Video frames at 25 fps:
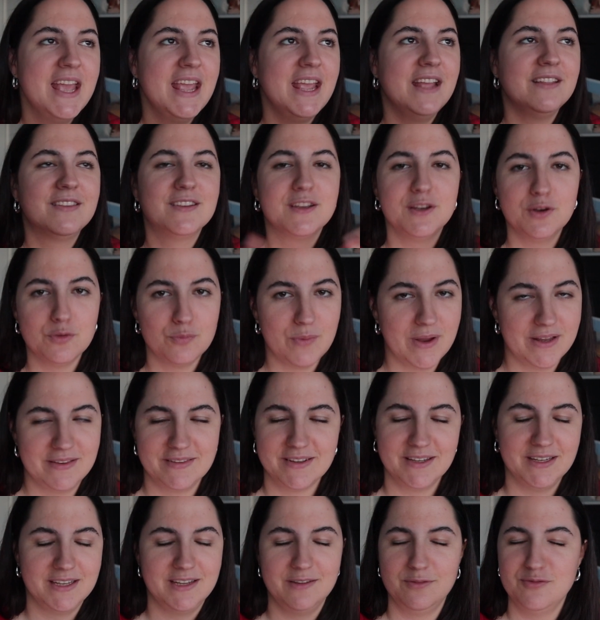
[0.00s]
It's
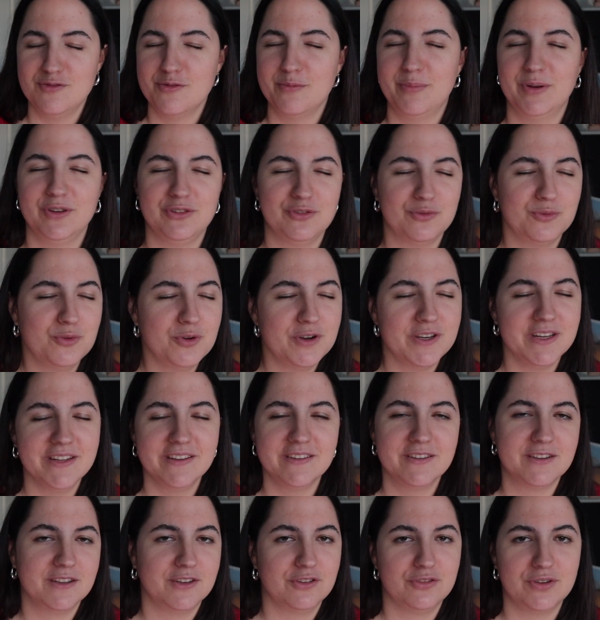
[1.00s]
gonna give you a bunch of
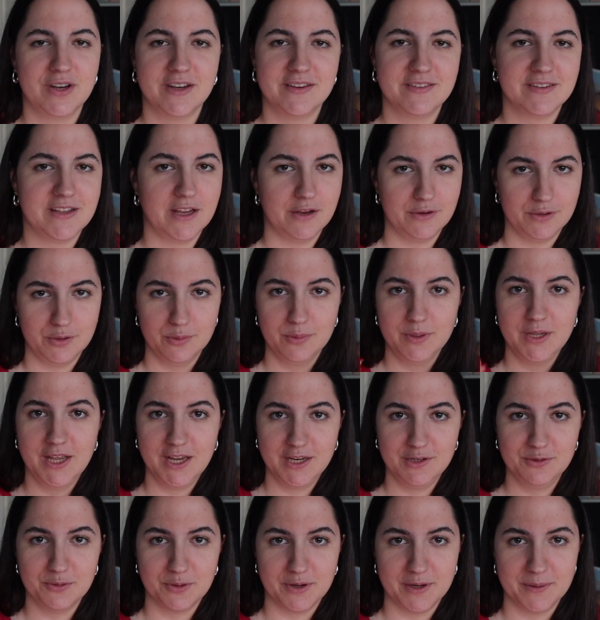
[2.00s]
warnings, it's gonna try to scare you.
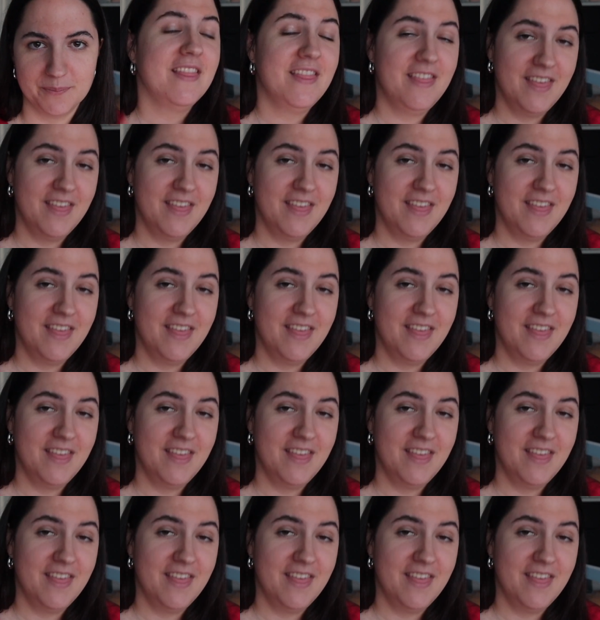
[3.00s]
Ignore it.